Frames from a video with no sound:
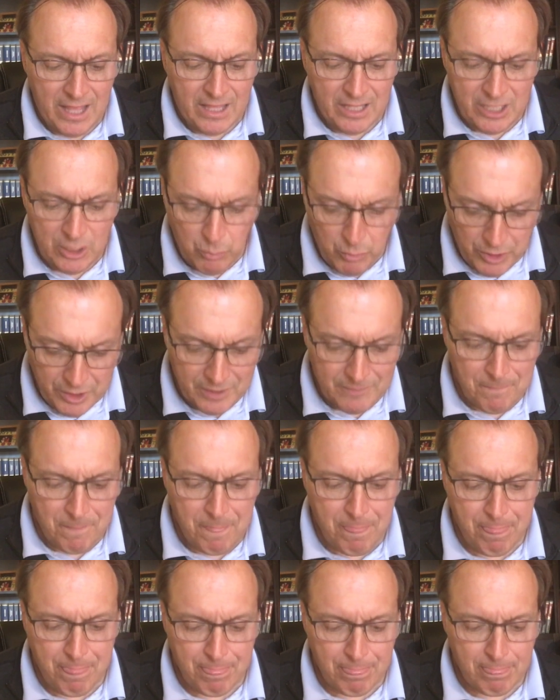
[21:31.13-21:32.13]
He went
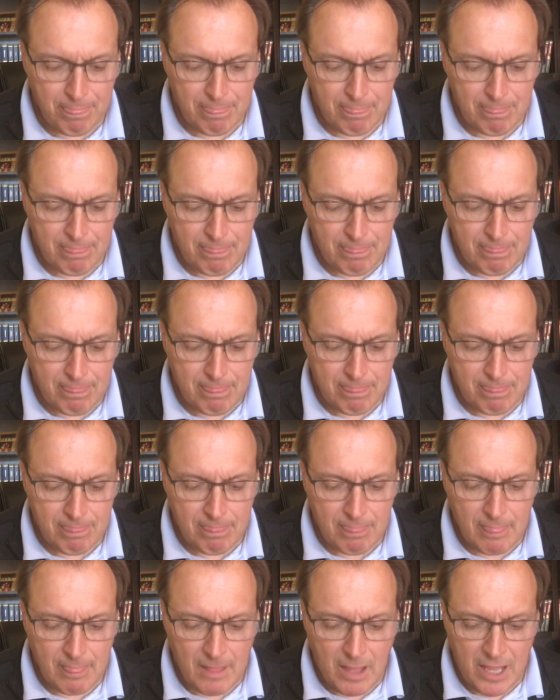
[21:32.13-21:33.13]

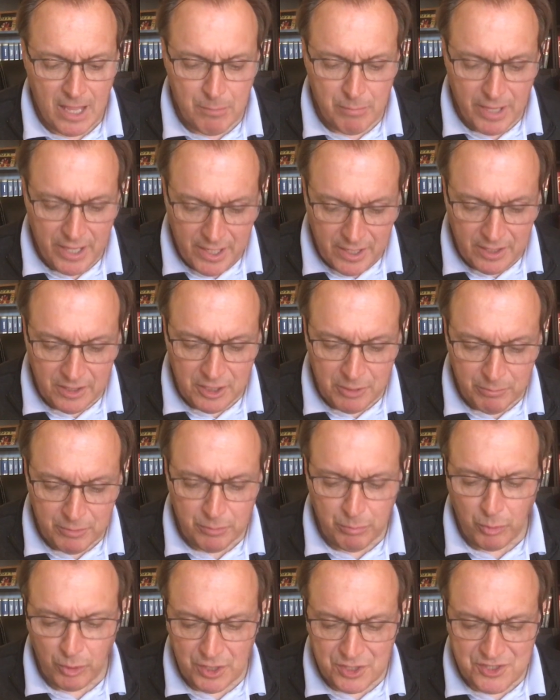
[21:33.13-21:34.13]
and beheaded him
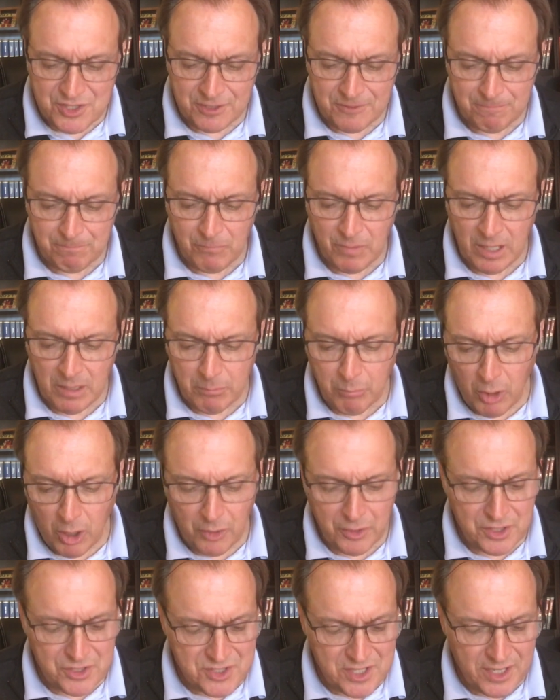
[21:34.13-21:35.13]
in prison and
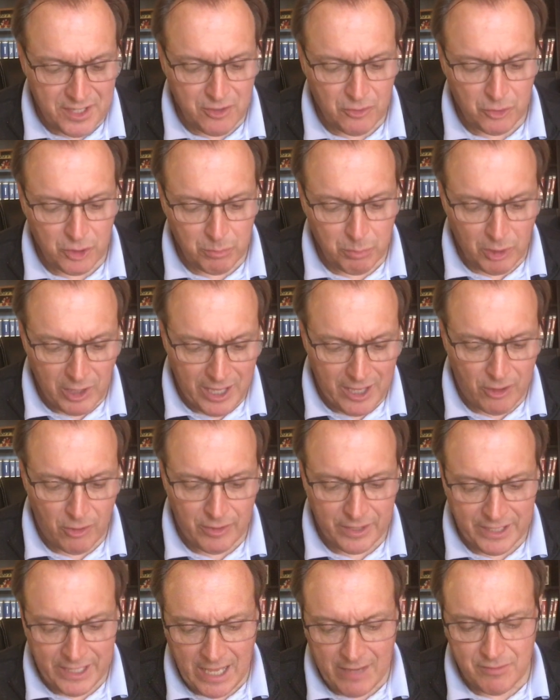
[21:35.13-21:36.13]
brought his head on a platter
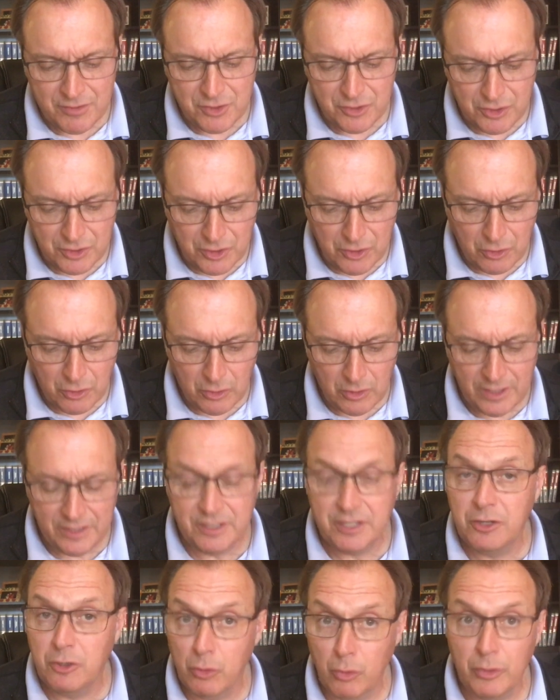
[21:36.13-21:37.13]
and gave it to the girl,
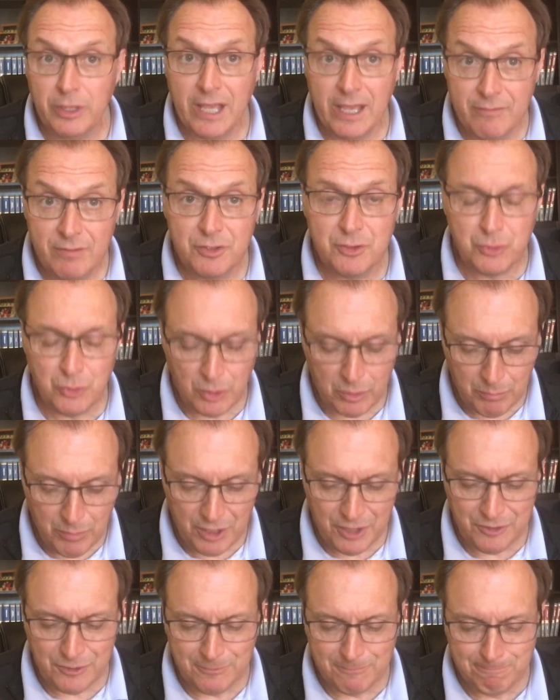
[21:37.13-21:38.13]
and the girl gave it to her
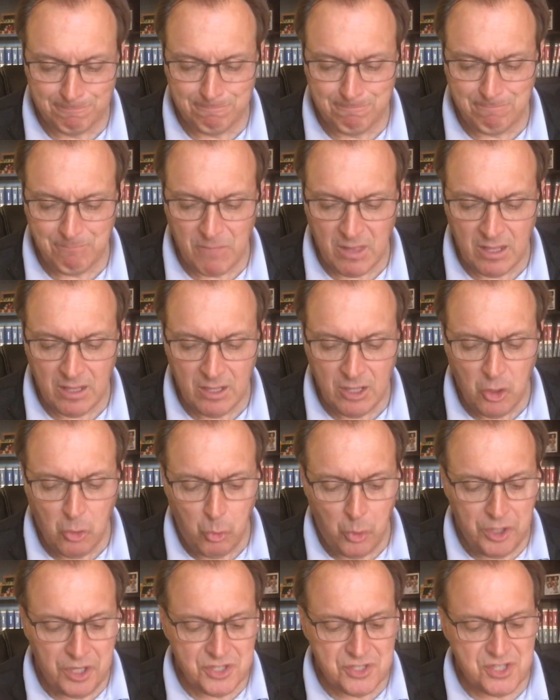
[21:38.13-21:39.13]
mother.
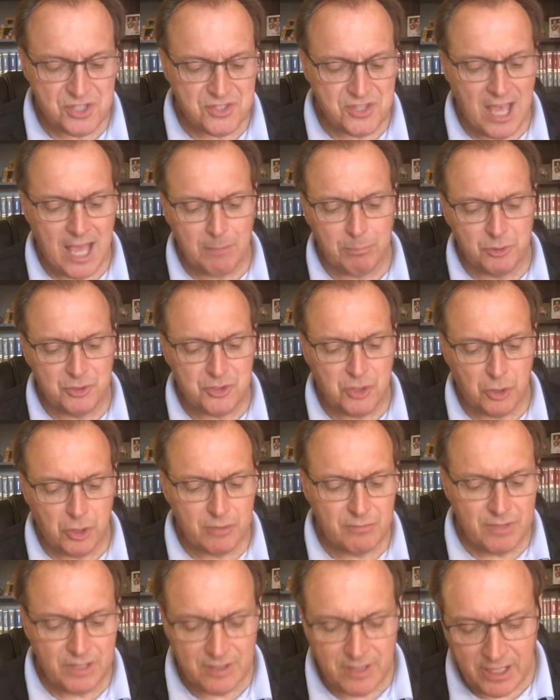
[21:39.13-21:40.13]
When his disciples heard
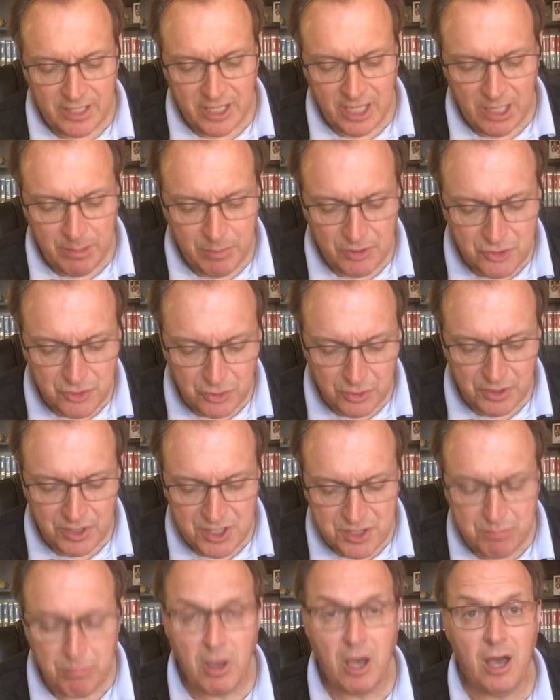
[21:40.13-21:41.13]
of it, they came and took
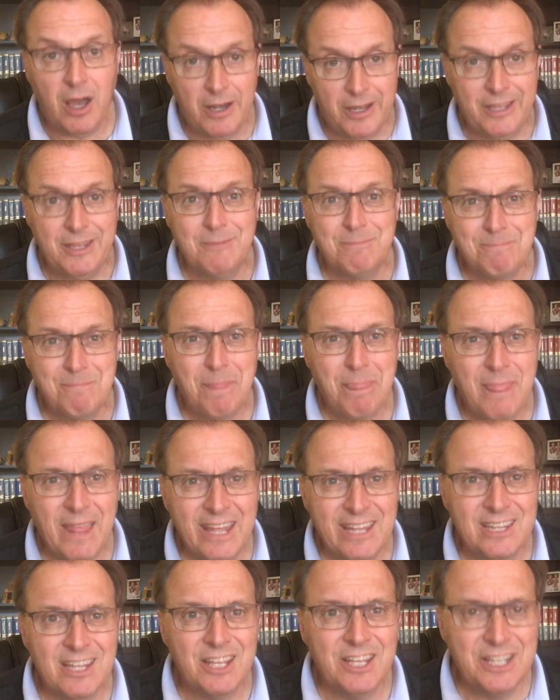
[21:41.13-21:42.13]
his body
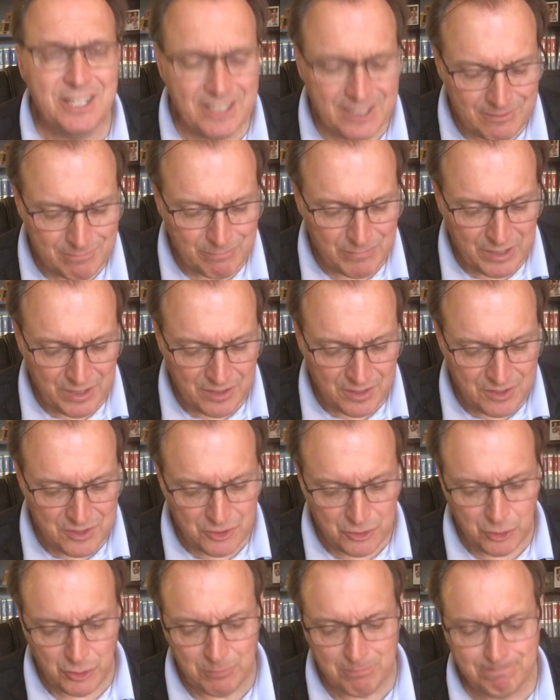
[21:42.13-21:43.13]
and laid it in a
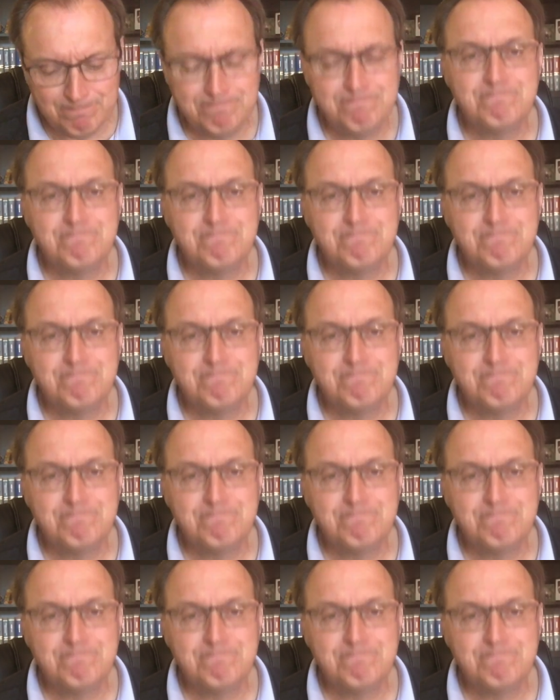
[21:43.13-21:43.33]
tomb.